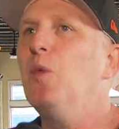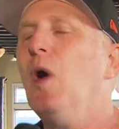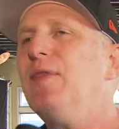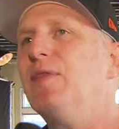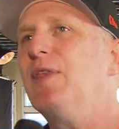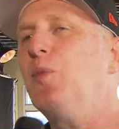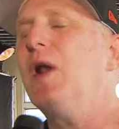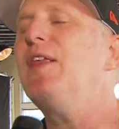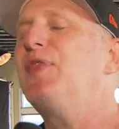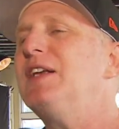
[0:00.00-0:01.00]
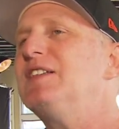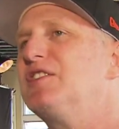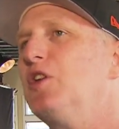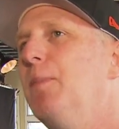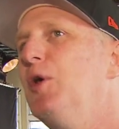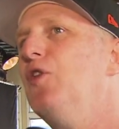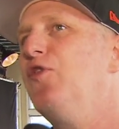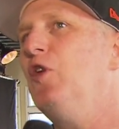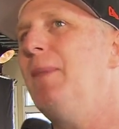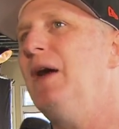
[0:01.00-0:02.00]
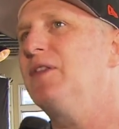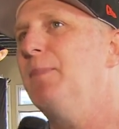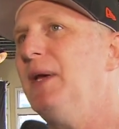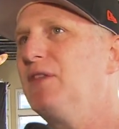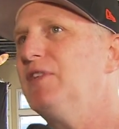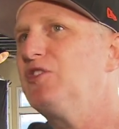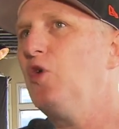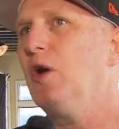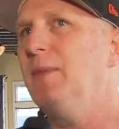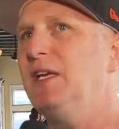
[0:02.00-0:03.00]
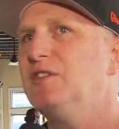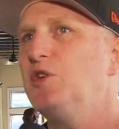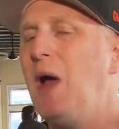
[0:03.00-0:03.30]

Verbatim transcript: one of the things that's so beautiful about the Big Three tournament is